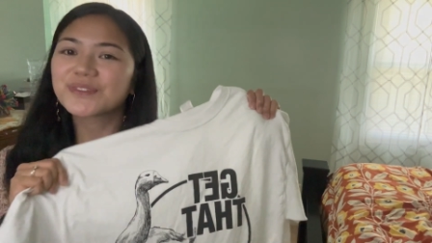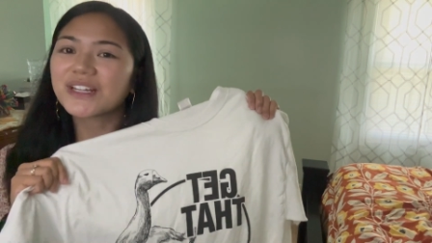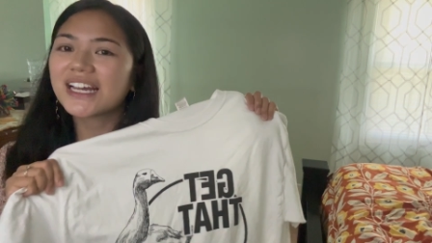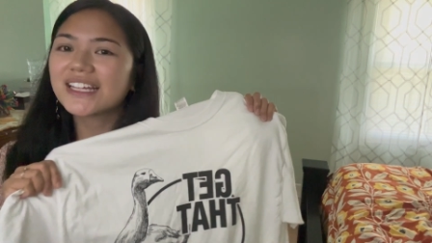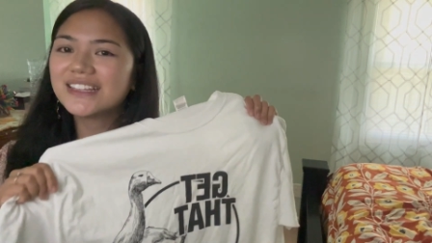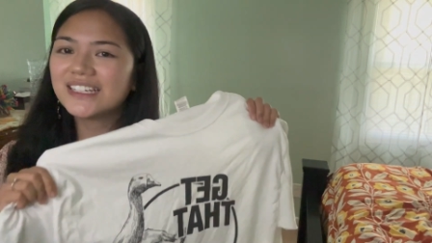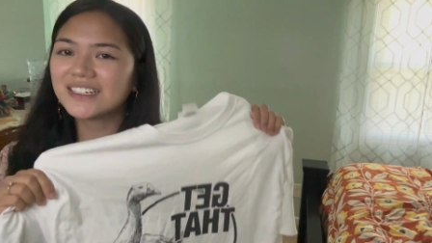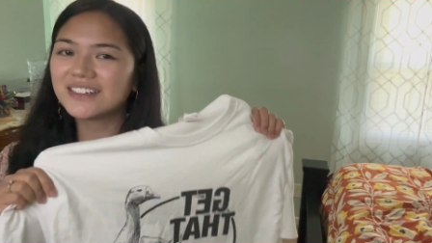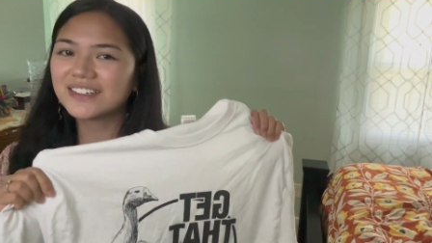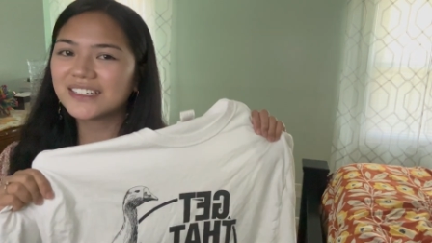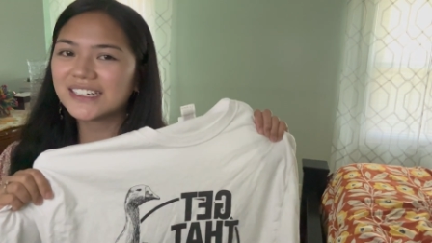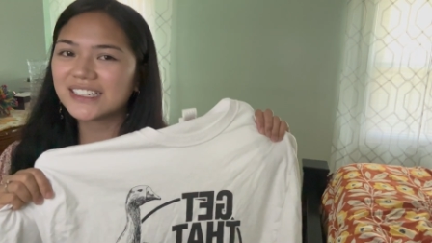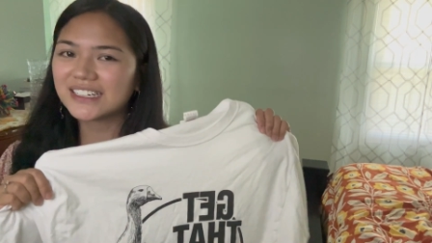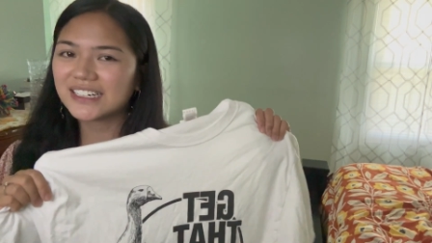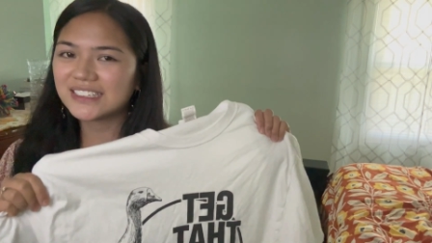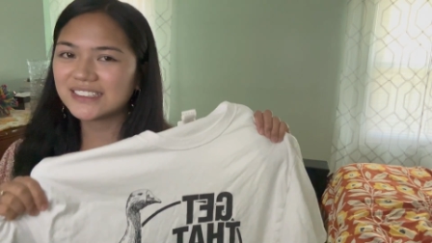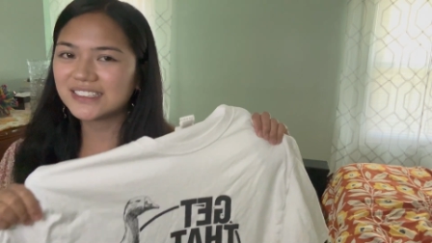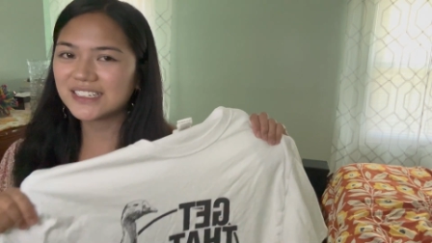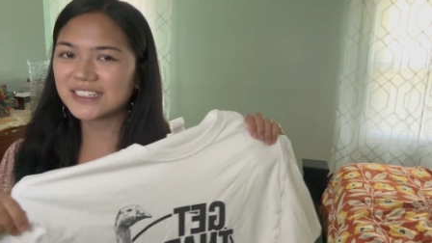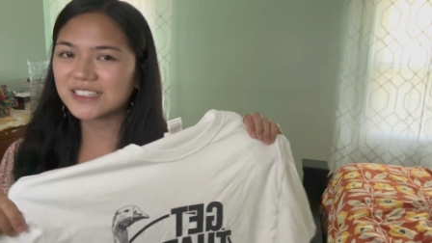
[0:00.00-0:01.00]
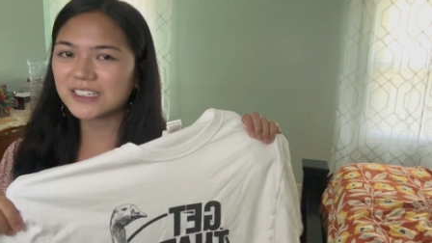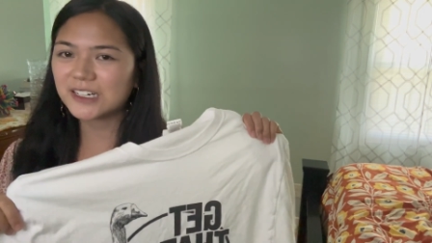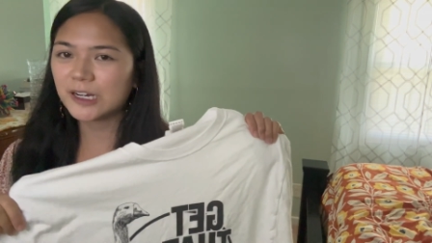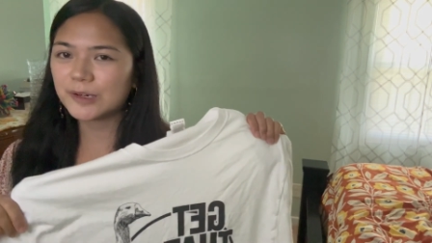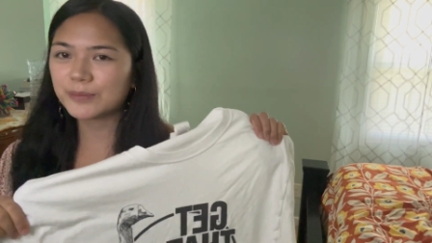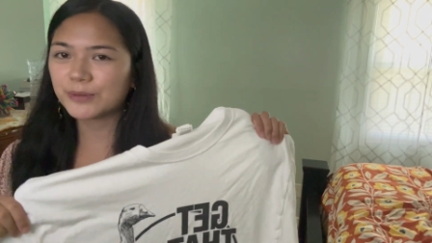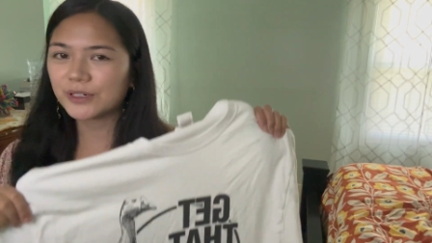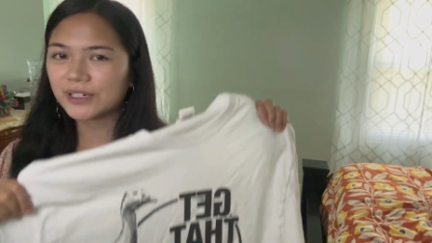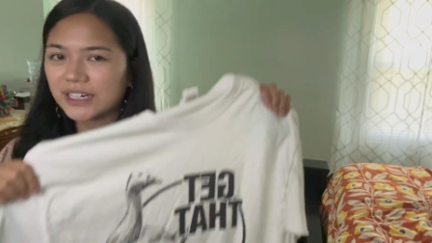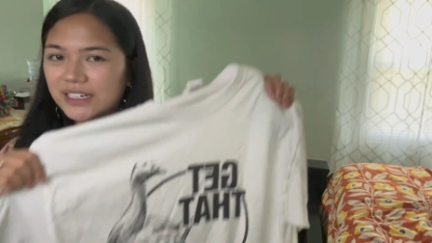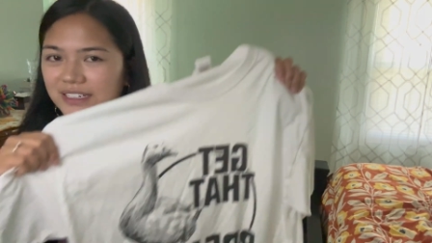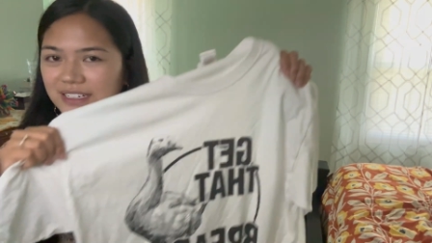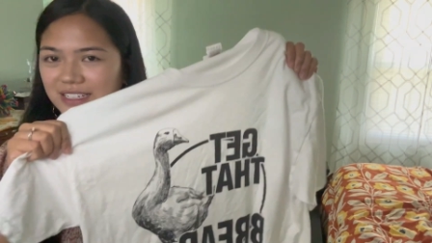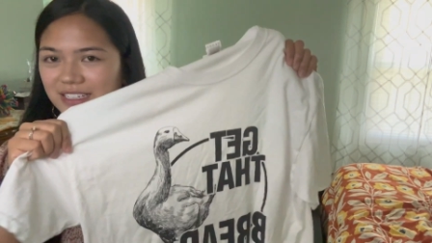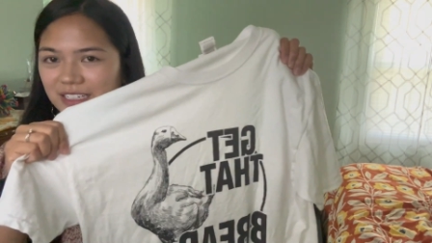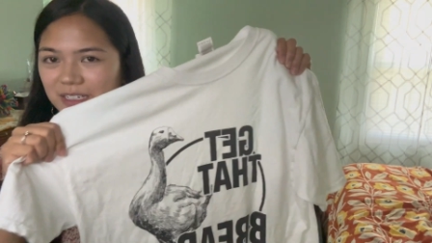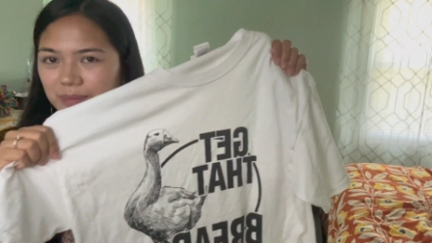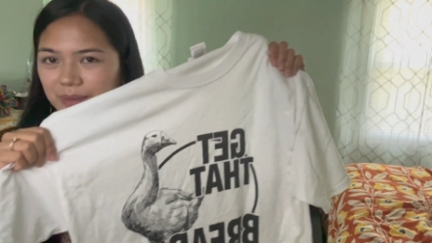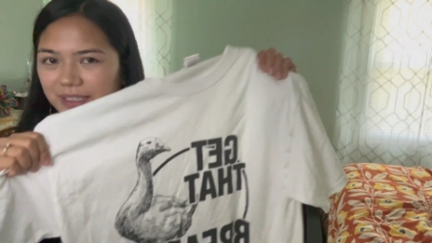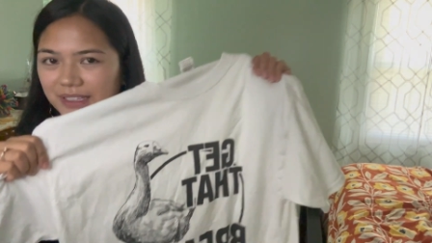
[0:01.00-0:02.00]
I think I'm gonna cut this up or kind of
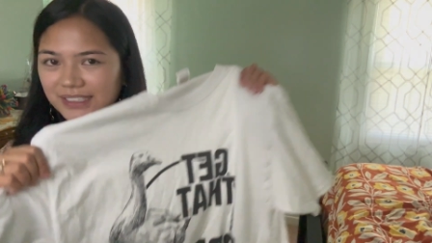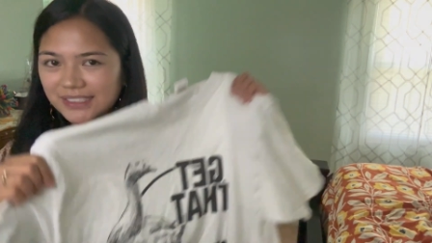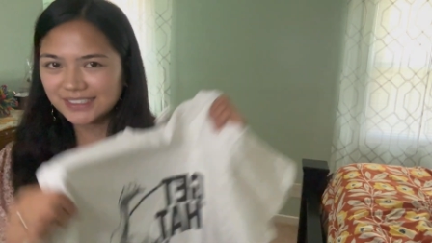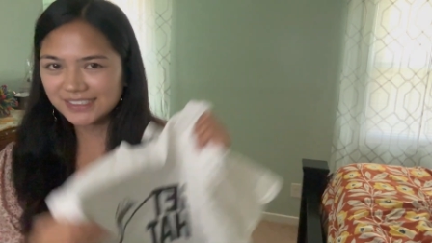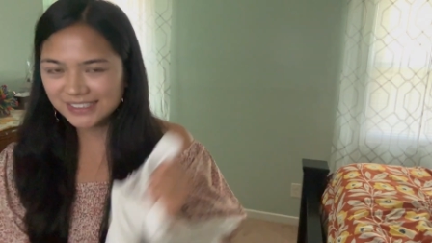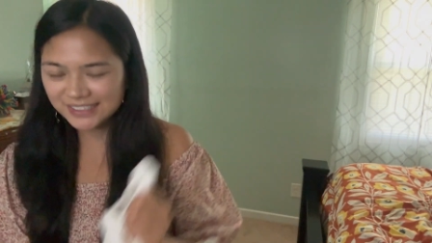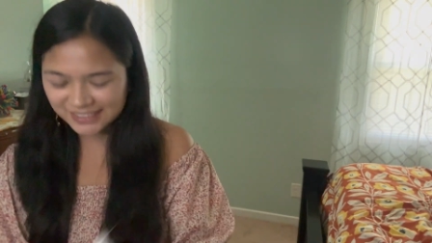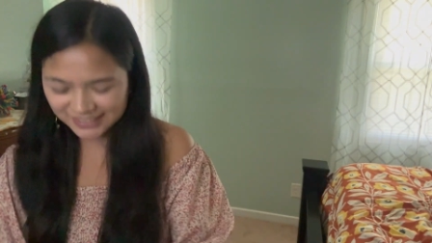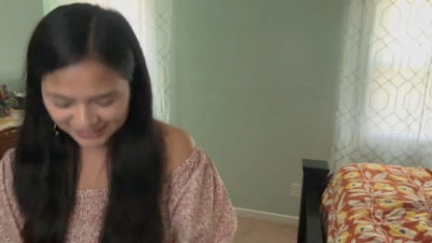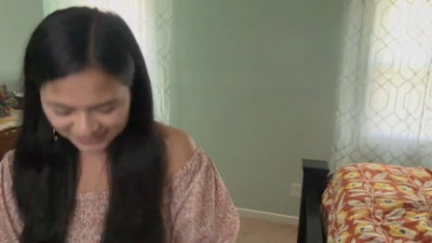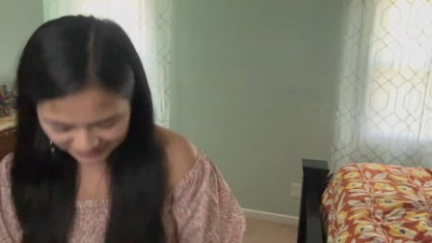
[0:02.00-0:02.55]
sleep in this.